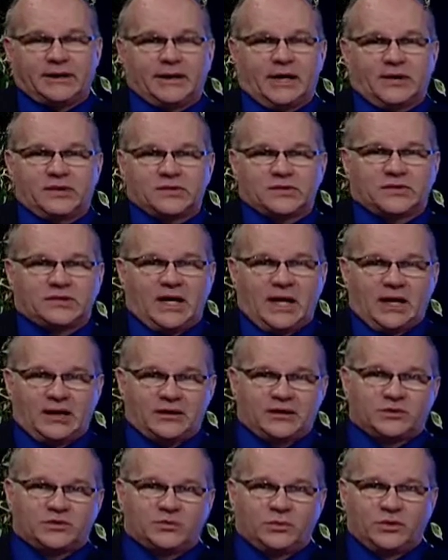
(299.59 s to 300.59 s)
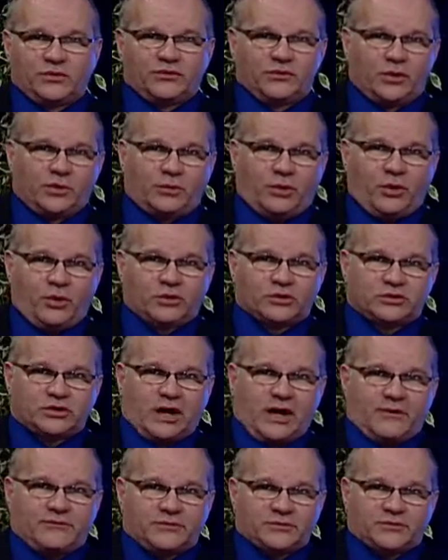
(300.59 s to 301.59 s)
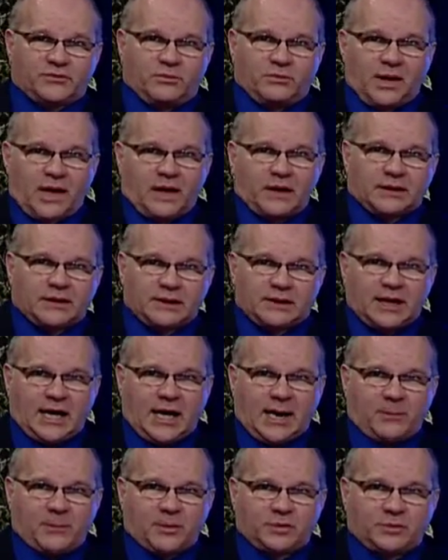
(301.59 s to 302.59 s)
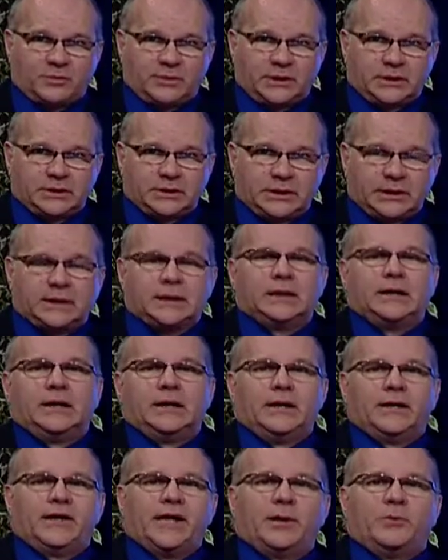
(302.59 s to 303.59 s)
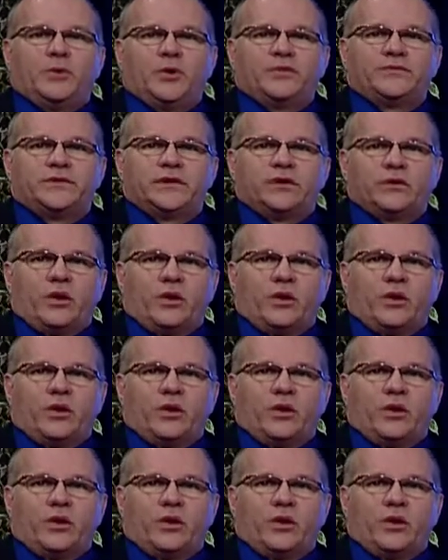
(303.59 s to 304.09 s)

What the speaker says: Now, the Senate has moved their post office from out of the Capitol building. They moved it